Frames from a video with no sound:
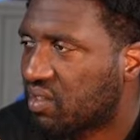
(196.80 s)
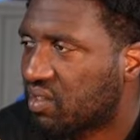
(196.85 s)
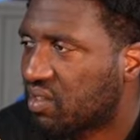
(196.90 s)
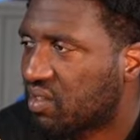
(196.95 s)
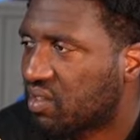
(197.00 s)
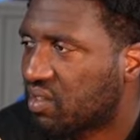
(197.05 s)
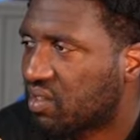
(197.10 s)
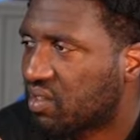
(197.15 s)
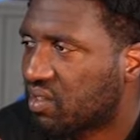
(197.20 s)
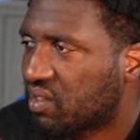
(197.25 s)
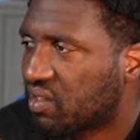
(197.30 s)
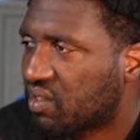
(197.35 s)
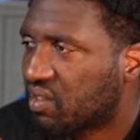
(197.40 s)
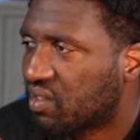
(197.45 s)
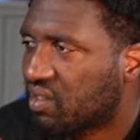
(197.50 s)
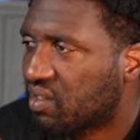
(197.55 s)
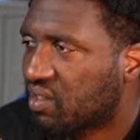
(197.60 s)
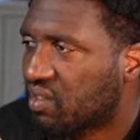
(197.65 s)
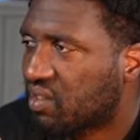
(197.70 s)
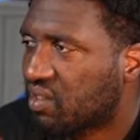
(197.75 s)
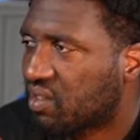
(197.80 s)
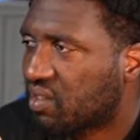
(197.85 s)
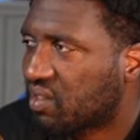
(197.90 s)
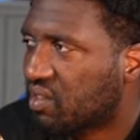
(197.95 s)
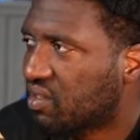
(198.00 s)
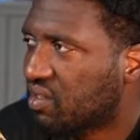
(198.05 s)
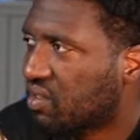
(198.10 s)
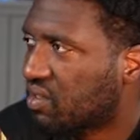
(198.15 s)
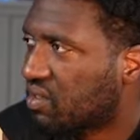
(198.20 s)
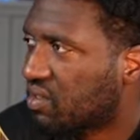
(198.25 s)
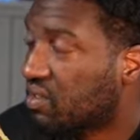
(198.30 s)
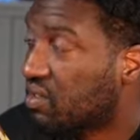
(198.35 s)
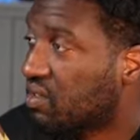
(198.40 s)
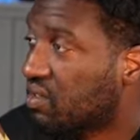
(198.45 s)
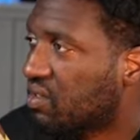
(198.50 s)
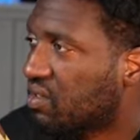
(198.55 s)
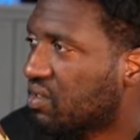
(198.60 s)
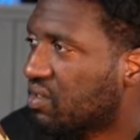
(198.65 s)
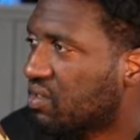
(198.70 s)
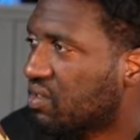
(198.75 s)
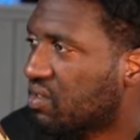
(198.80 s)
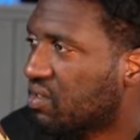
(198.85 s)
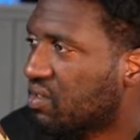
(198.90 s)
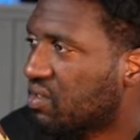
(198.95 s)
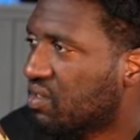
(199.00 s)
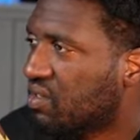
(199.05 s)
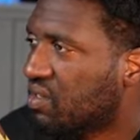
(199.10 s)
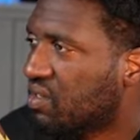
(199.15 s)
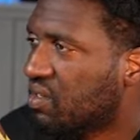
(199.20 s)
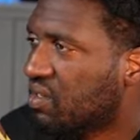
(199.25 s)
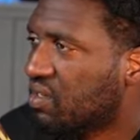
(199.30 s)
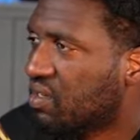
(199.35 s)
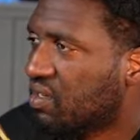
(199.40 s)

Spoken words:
Nobody speaks.